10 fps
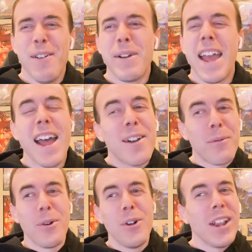we had a I'm
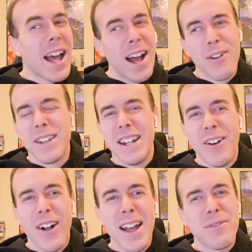Gonna, I'm gonna, guys, you know,
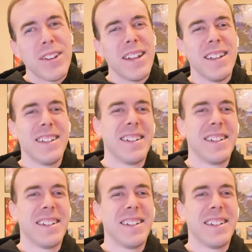I'll have to